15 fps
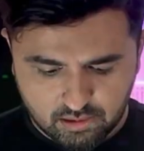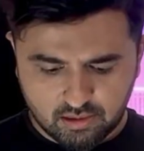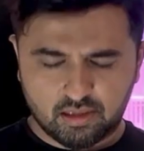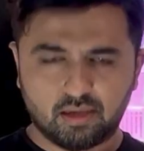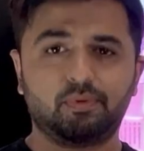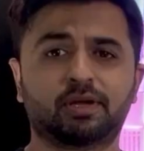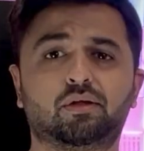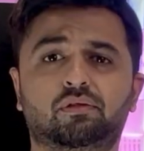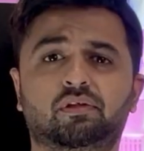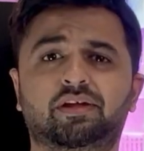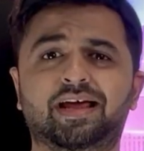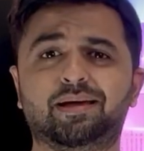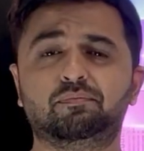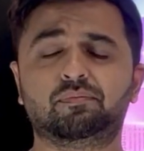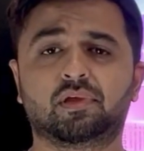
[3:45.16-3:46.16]
Coming to the
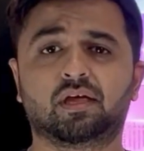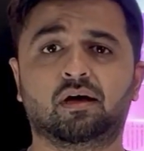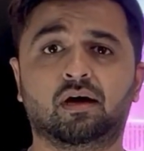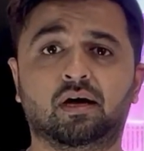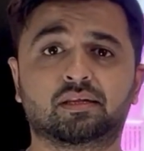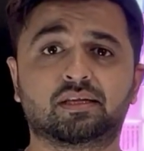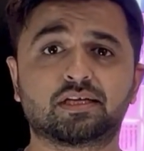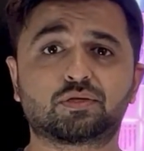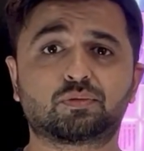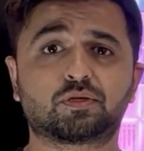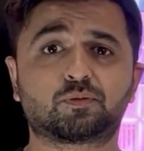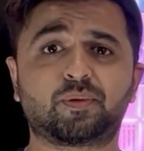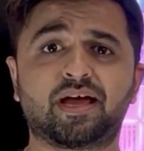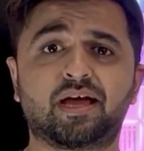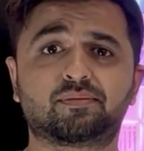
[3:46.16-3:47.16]
RAM, this was
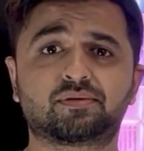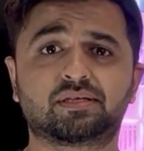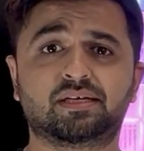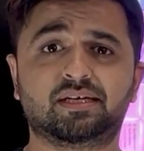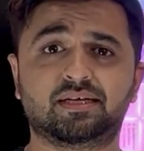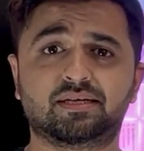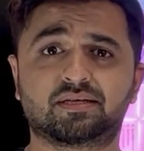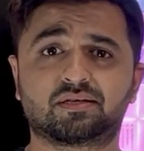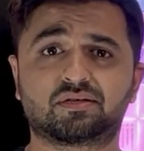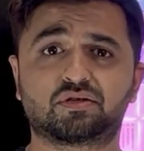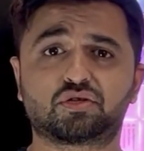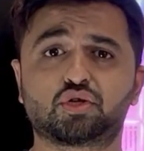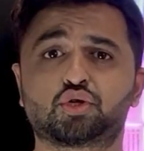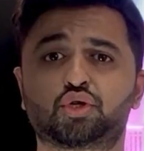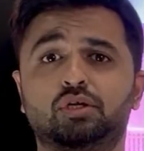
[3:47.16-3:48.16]
perhaps the easiest
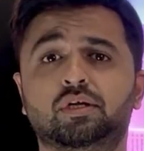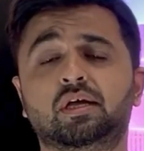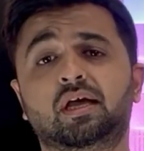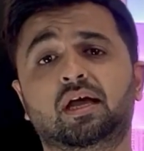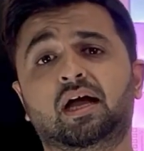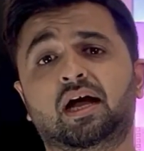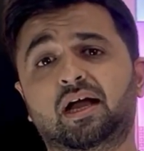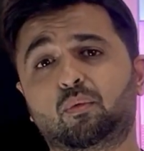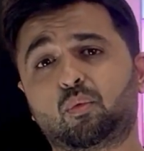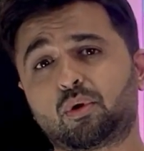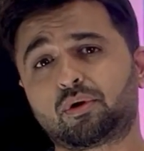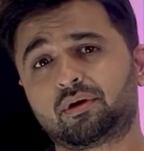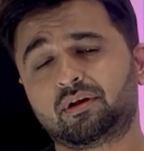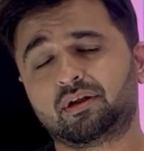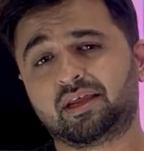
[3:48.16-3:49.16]
decision. I
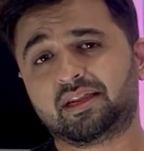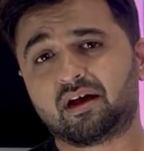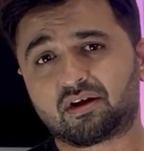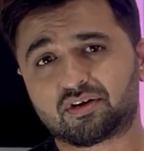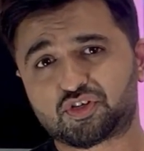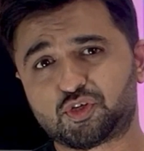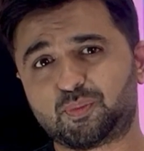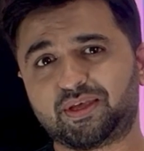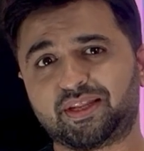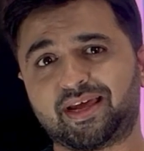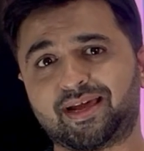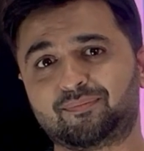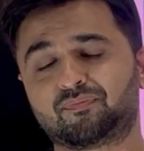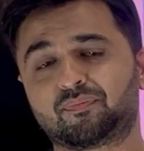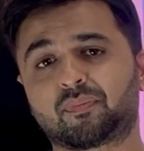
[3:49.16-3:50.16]
wanted an RGB
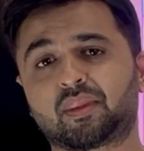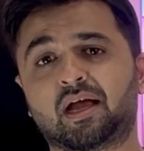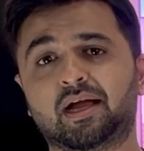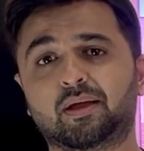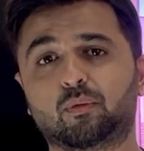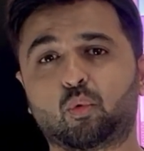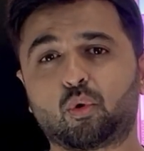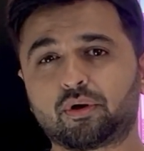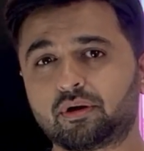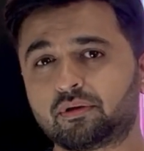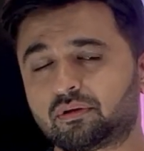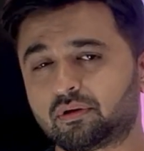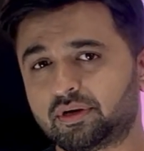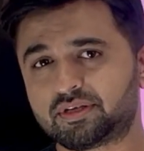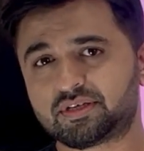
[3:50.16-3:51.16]
RAM, I wanted
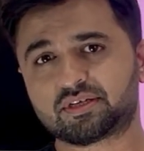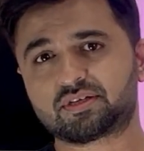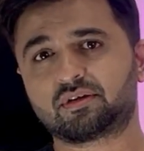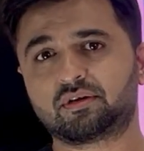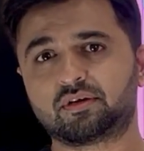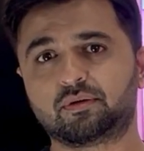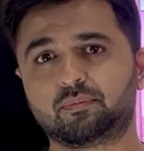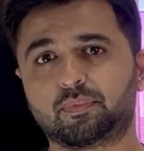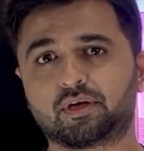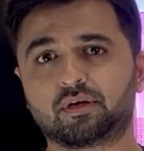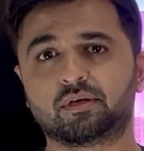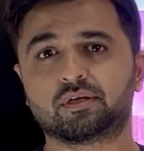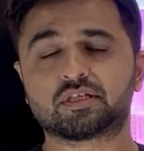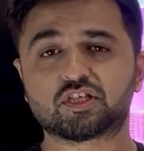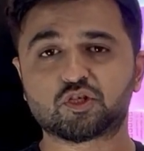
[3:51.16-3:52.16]
3600
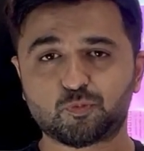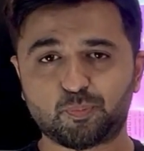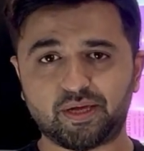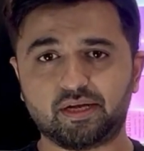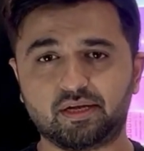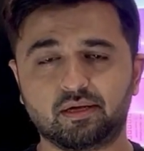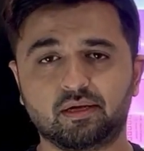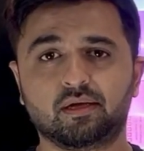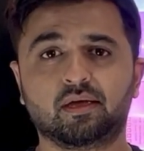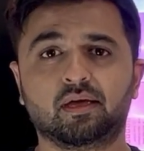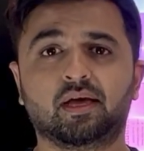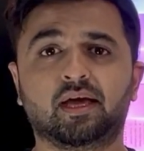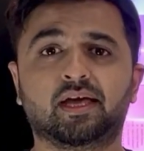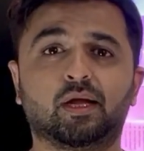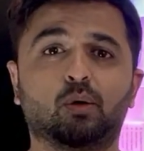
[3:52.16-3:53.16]
megahertz speed,
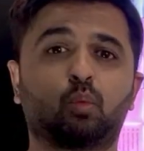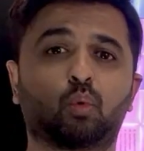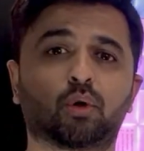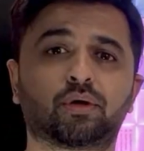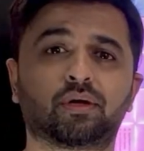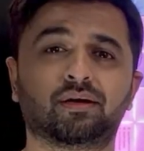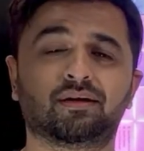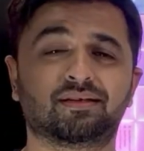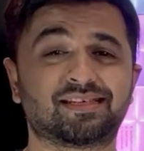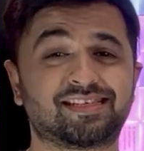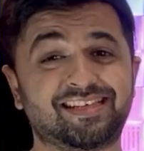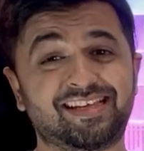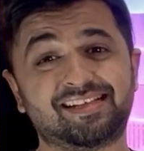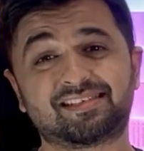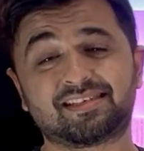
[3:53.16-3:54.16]
and I wanted
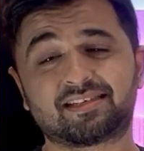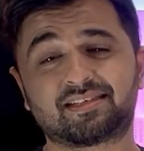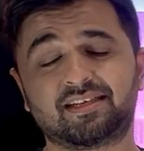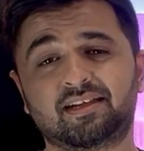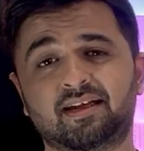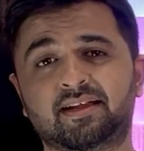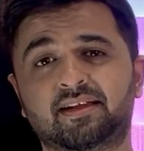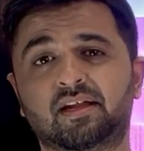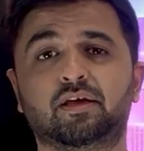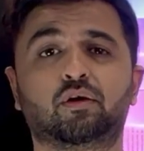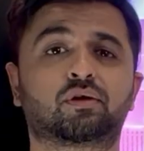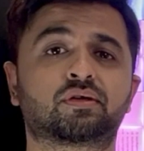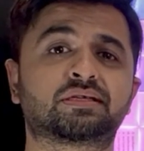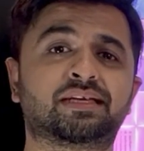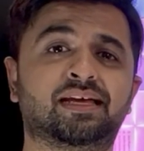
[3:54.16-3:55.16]
CL16 ideally or
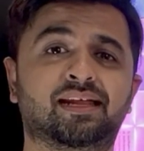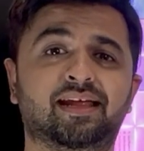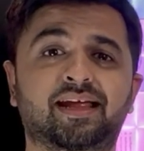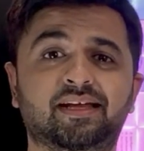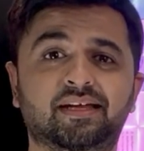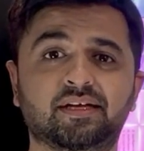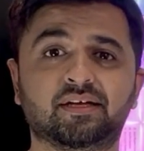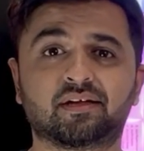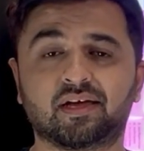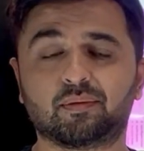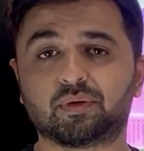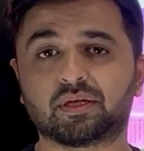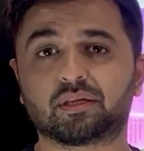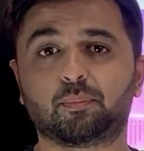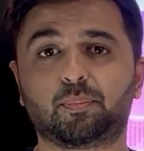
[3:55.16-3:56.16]
a CL18
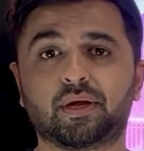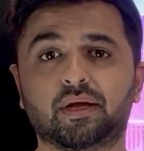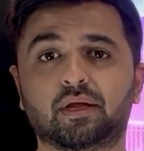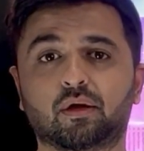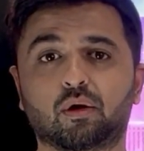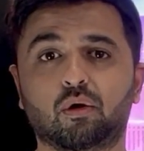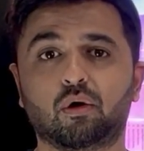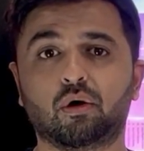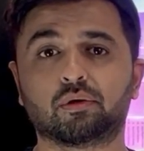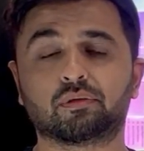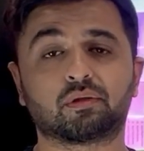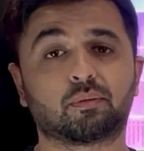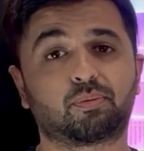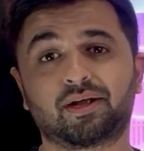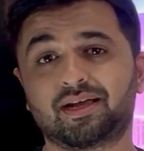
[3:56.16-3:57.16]
timing, depending on
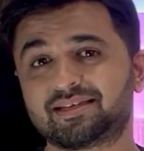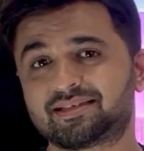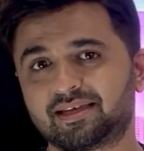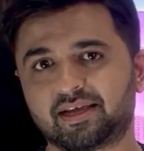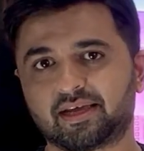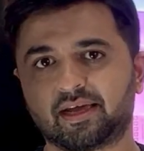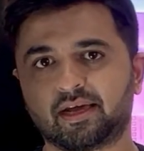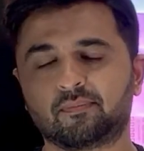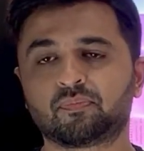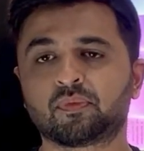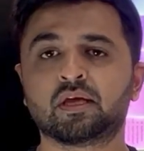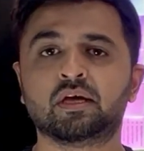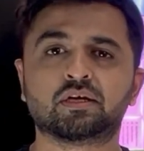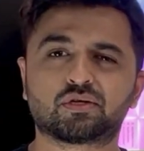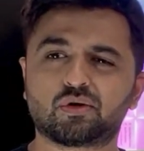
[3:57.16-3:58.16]
the price that I get.
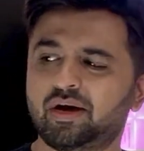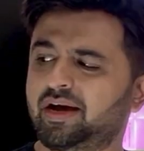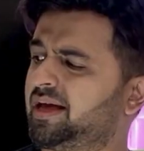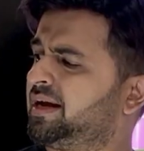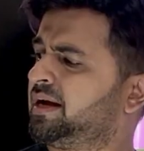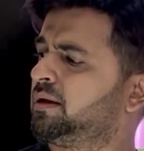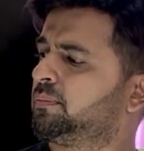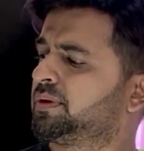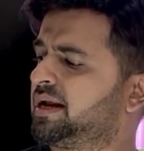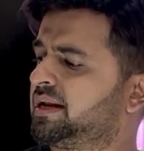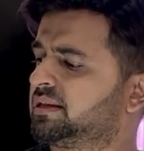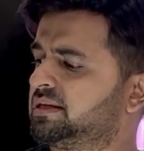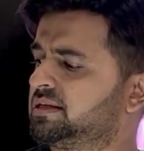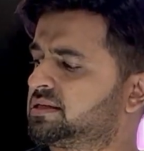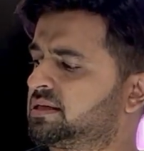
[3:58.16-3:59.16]
So I ended up
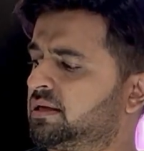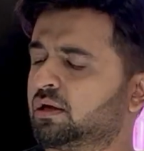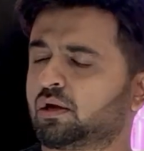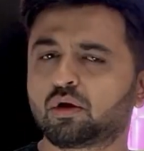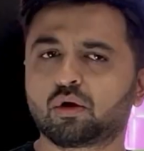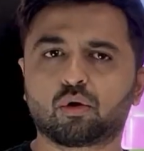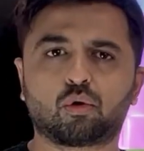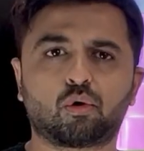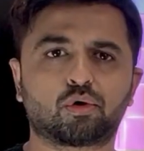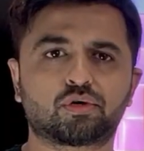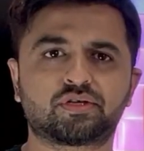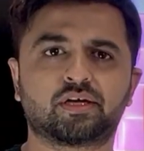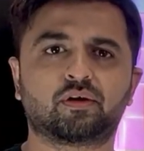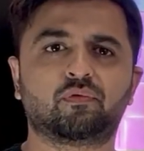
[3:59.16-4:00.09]
getting these Corsair